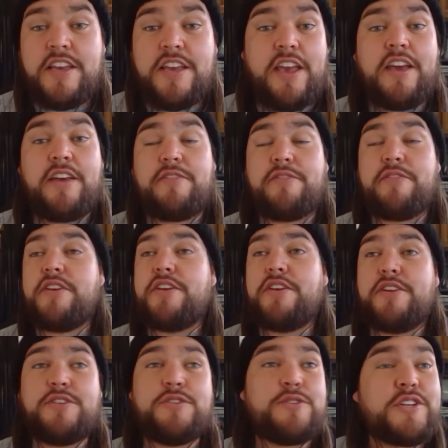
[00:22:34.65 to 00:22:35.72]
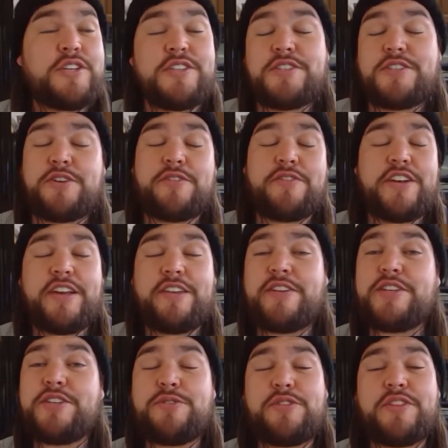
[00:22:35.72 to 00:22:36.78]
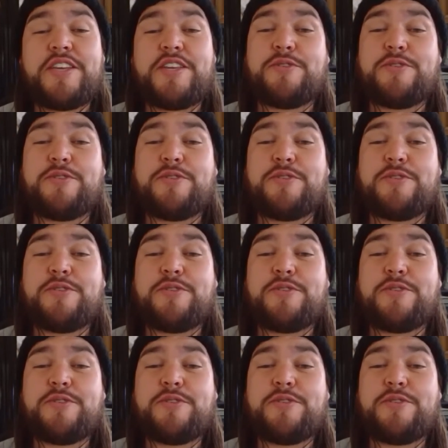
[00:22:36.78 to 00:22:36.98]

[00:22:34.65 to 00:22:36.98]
If you're conservative and you think